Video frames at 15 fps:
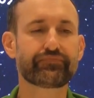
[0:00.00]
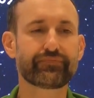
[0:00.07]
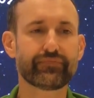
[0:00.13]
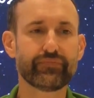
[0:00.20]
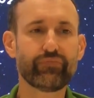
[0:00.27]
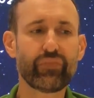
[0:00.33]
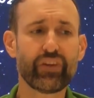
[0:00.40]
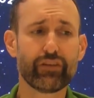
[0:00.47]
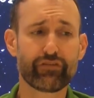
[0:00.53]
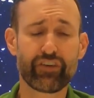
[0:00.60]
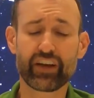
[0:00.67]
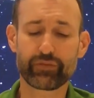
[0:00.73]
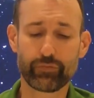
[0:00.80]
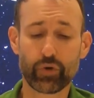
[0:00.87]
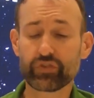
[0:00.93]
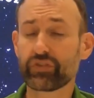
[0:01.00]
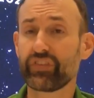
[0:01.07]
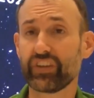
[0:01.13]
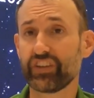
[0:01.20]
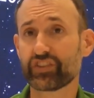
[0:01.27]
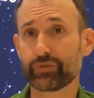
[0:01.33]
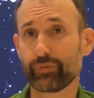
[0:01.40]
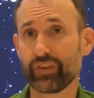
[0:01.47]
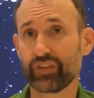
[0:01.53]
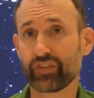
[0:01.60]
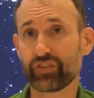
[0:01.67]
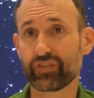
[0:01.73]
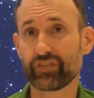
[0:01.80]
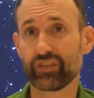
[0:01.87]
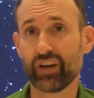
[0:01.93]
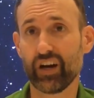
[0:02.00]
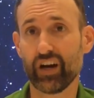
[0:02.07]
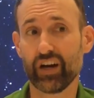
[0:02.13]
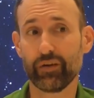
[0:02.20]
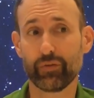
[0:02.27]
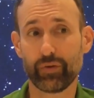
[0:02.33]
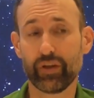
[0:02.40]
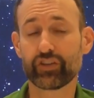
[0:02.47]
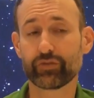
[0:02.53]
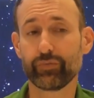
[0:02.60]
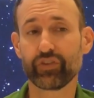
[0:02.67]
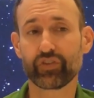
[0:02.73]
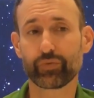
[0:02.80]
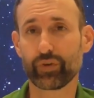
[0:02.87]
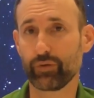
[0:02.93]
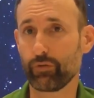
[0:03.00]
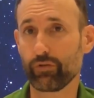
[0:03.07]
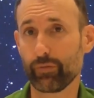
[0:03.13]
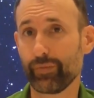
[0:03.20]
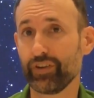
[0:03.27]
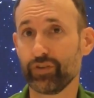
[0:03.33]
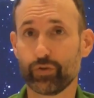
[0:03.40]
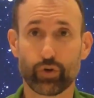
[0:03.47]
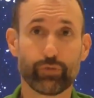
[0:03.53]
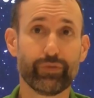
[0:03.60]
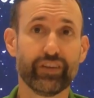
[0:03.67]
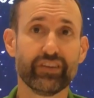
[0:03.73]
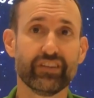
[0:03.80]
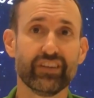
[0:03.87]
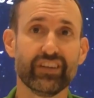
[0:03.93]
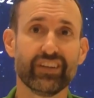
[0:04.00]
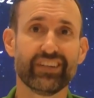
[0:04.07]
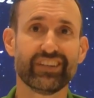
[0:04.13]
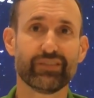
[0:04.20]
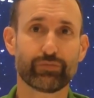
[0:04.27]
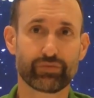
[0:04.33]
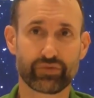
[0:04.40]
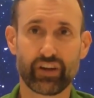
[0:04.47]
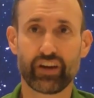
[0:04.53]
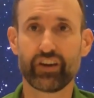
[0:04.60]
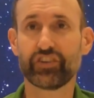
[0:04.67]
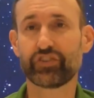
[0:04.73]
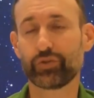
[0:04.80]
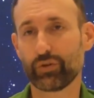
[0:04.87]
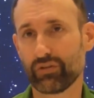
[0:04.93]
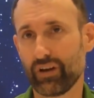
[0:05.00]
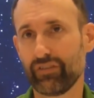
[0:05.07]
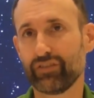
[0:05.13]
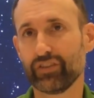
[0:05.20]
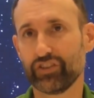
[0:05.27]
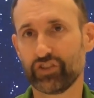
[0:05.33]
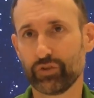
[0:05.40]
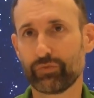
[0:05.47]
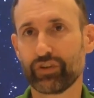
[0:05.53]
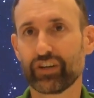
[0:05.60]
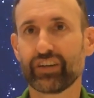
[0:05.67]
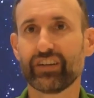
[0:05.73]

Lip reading: In fact, most of the instrument suite will remain dormant prior to arrival at Jupiter.